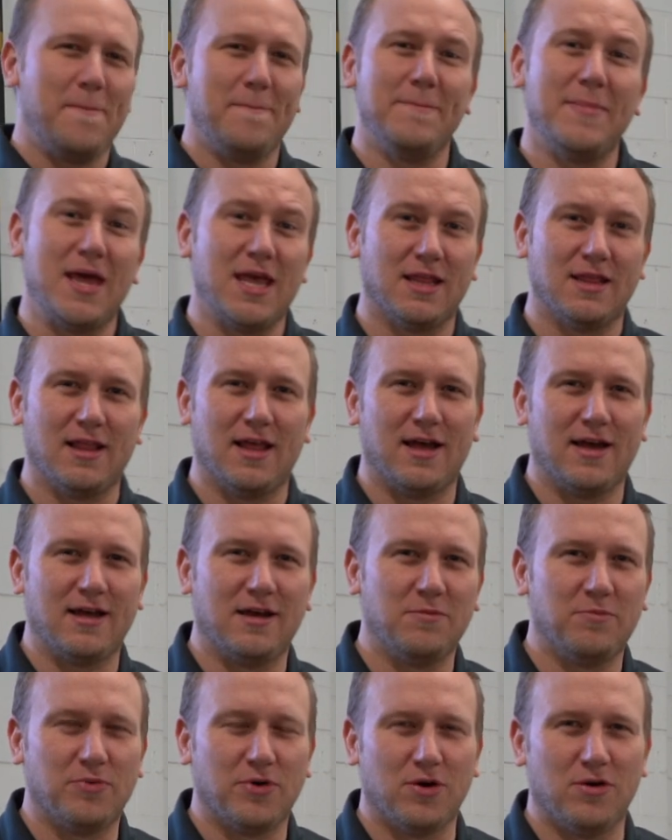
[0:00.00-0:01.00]

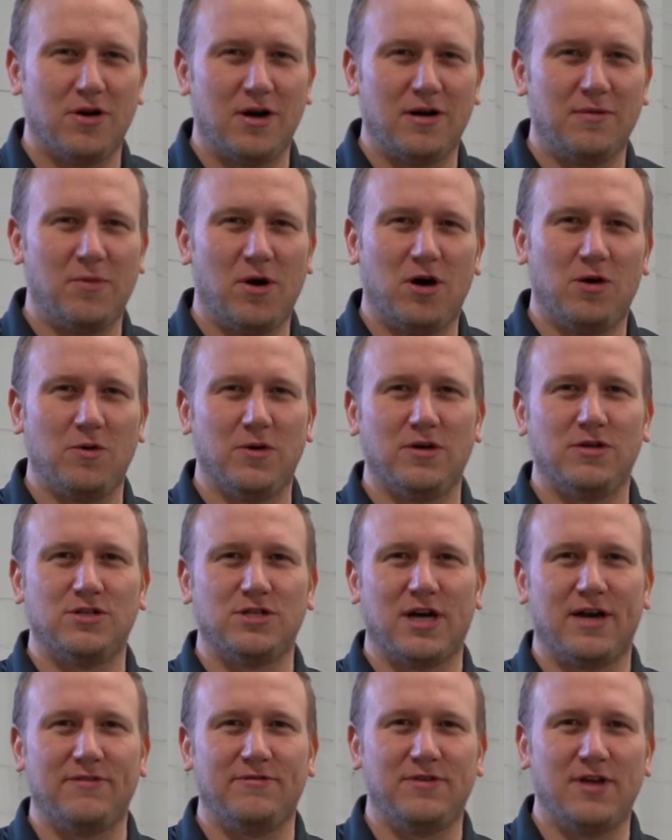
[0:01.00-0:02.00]
Mainline Pro Hub all-wheel
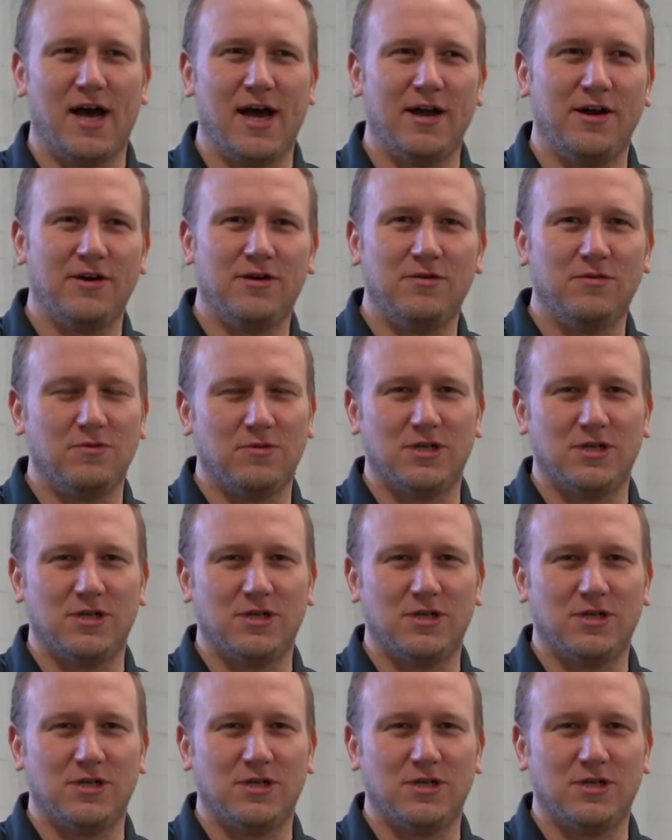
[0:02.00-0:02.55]
drive dyno,